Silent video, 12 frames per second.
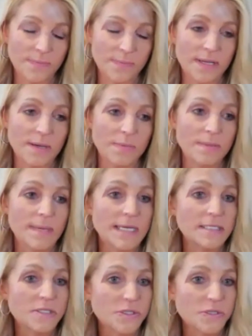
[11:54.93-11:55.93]
when I went
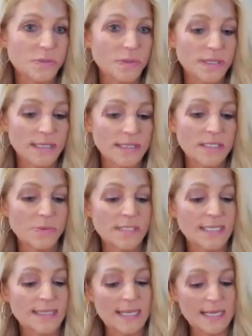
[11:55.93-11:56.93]
back to school, then this was
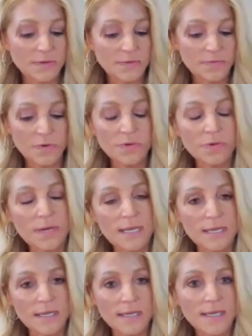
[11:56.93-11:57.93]
at the end of fourth
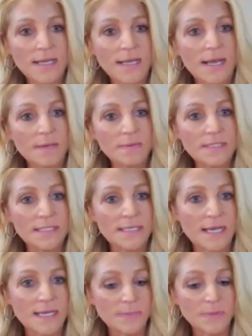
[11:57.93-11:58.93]
grade. I was in the
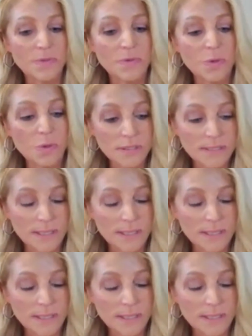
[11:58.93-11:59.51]
hospital the whole